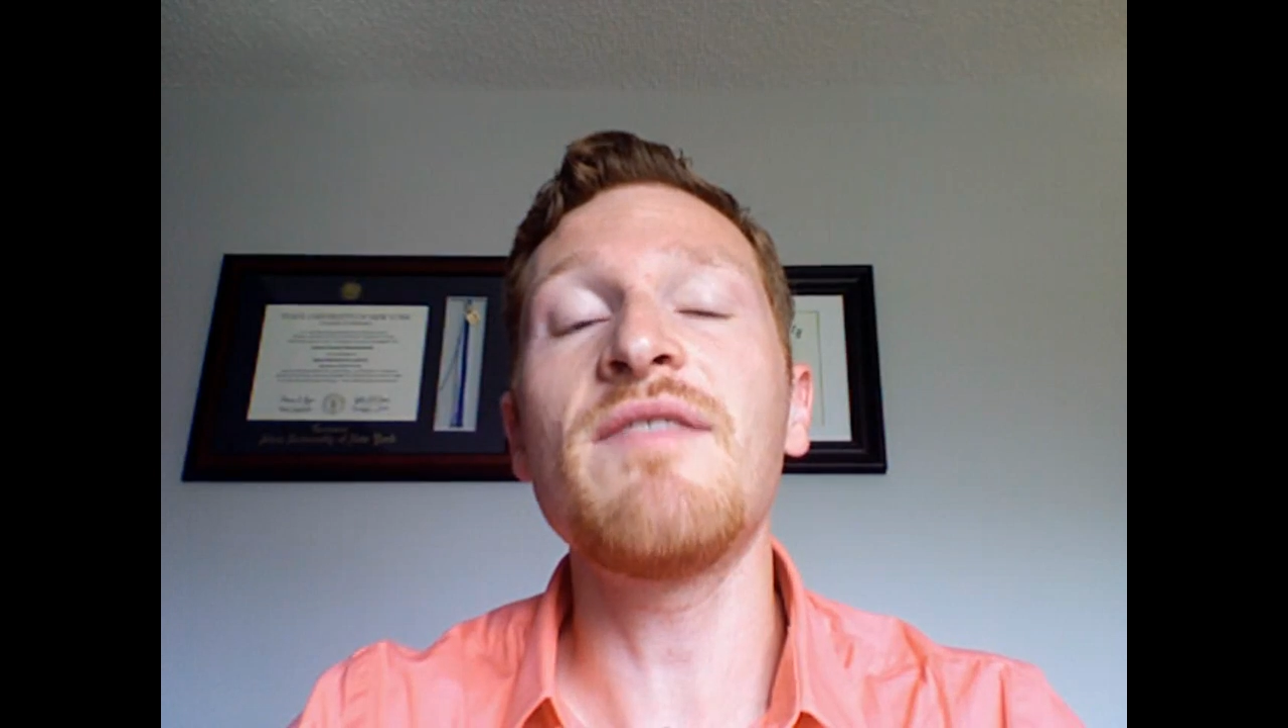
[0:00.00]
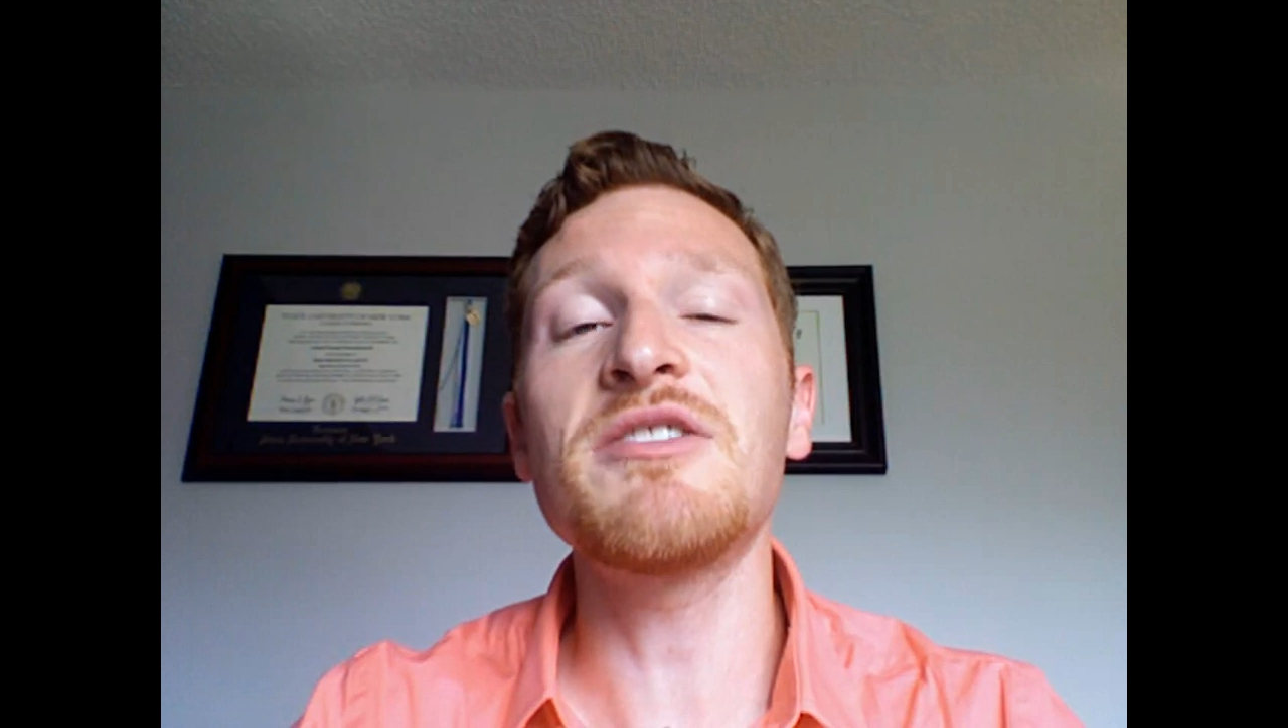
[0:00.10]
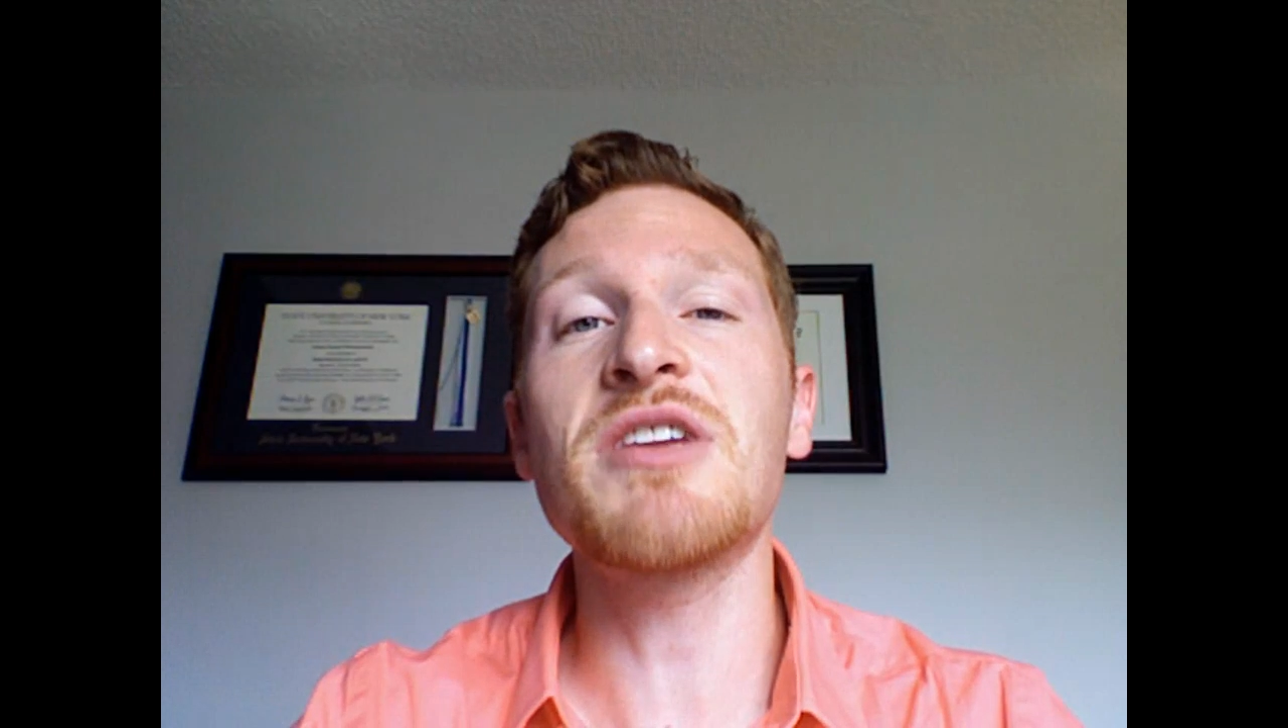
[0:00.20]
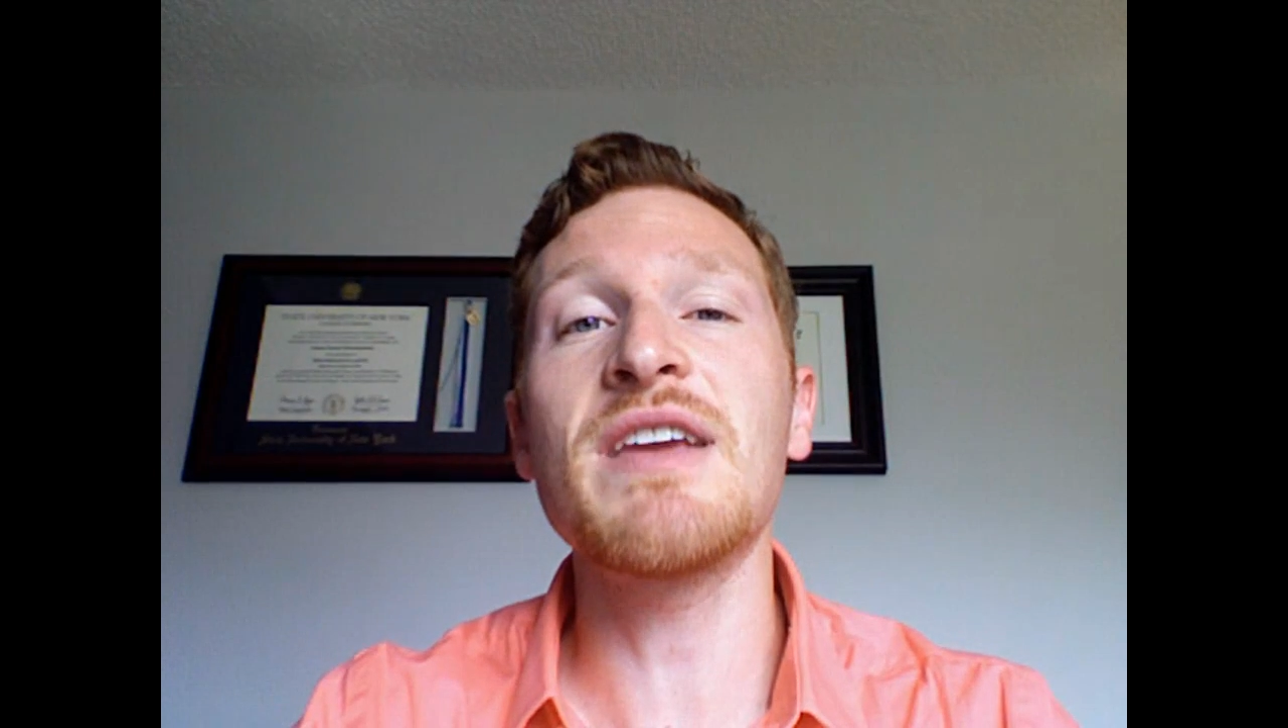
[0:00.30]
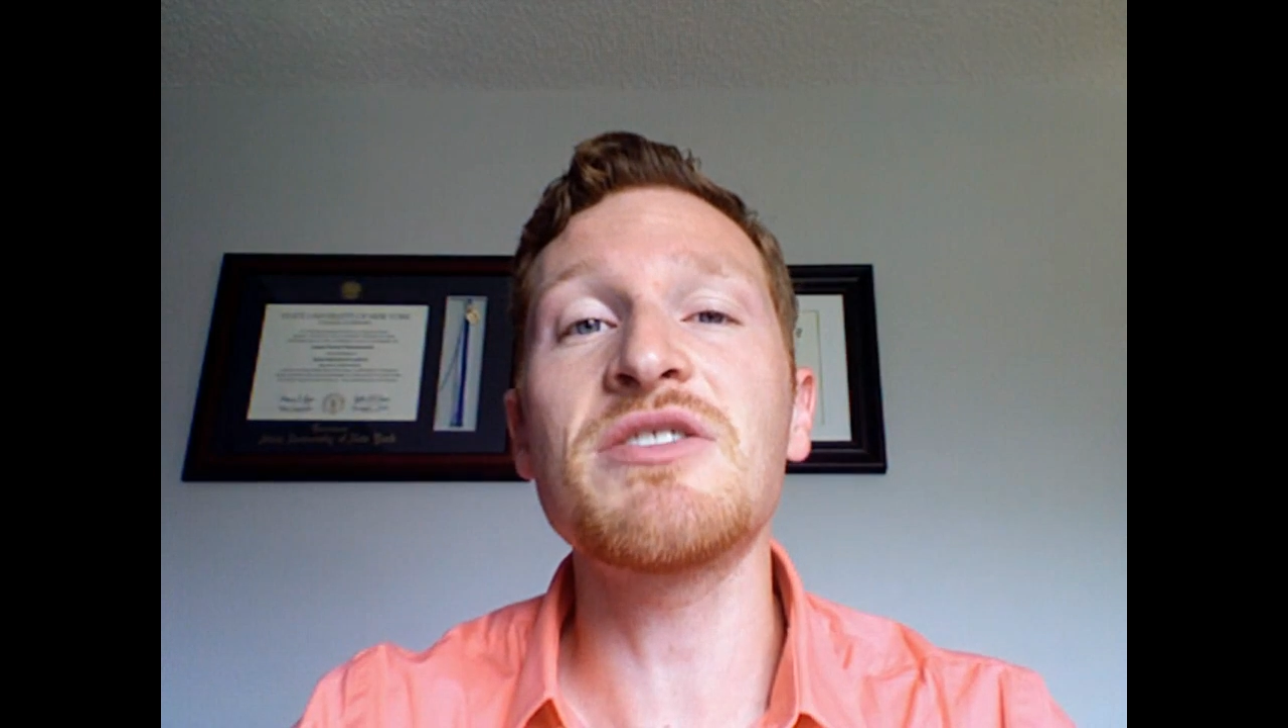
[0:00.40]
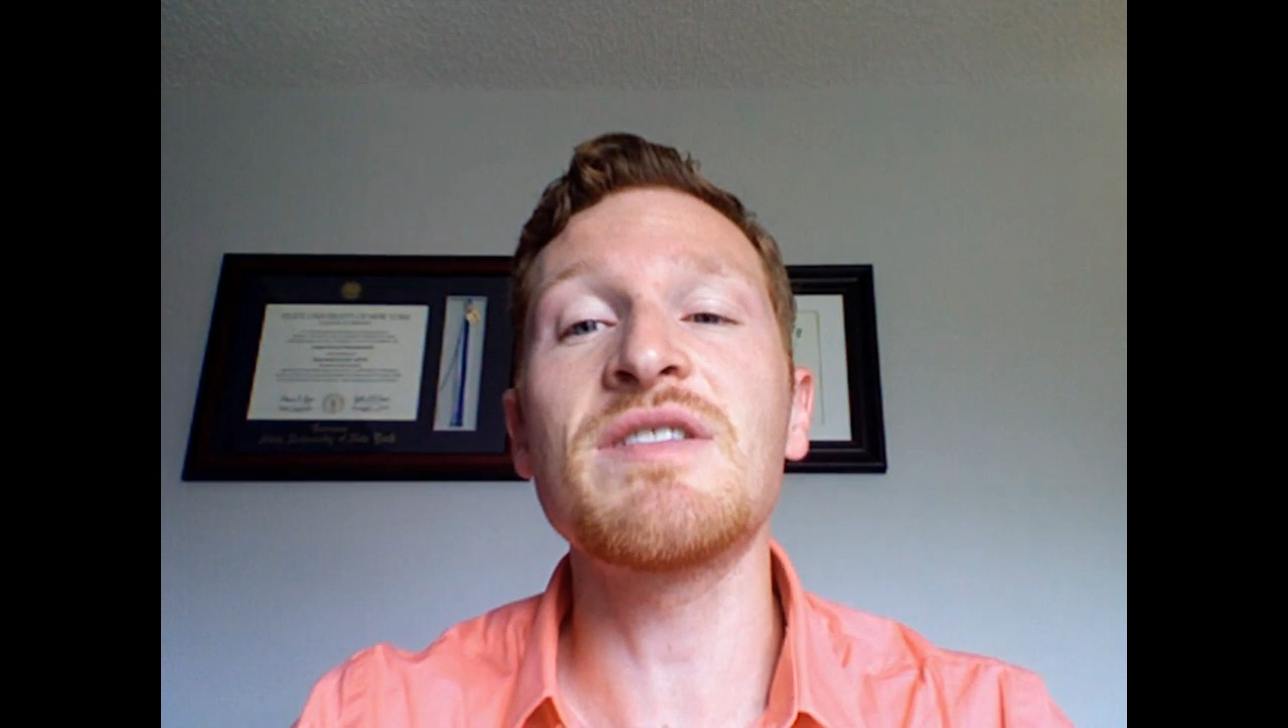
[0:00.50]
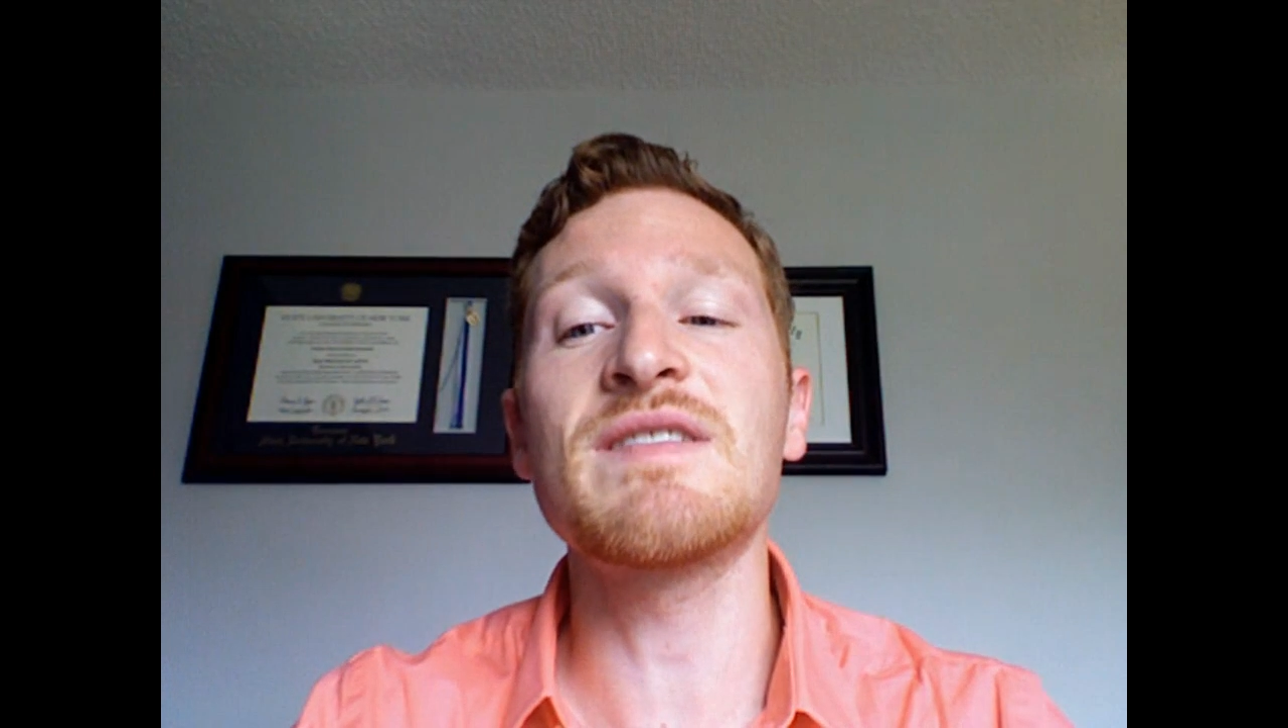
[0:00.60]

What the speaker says: education